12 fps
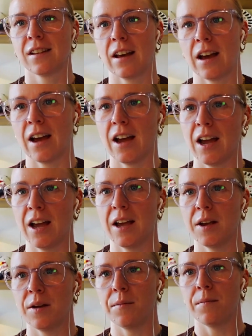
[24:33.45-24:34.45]

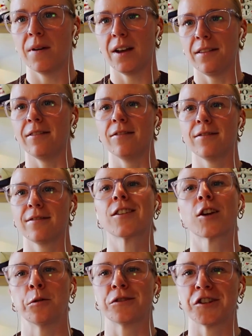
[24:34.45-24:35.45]
and
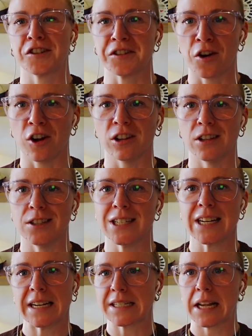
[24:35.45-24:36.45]
coaches in
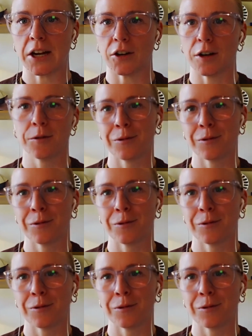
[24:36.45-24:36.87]
Holland, etc.